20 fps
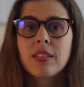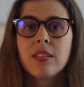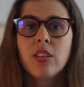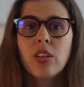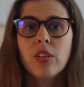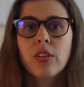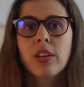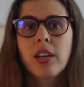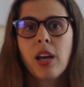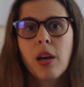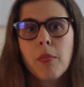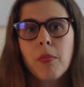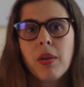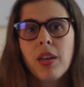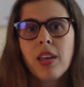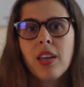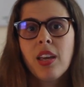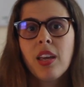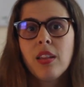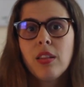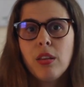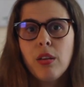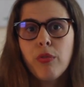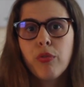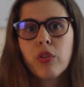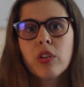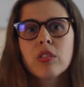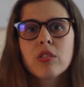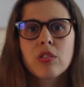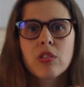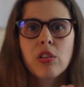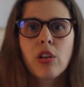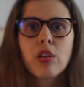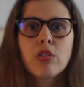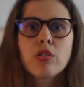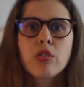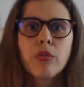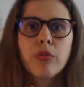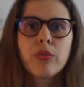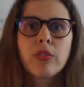they're coming in different
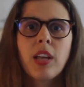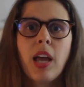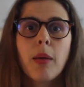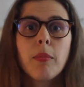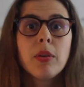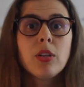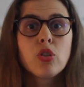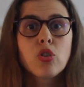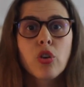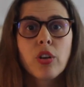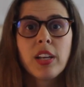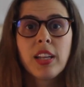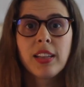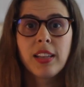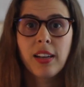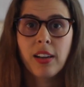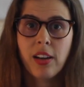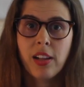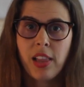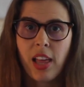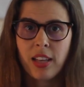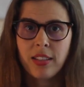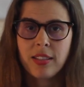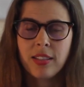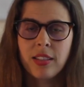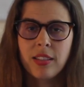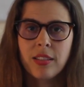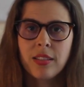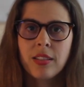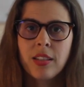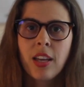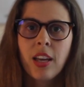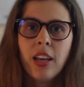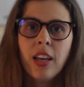slots of time and joining their classes.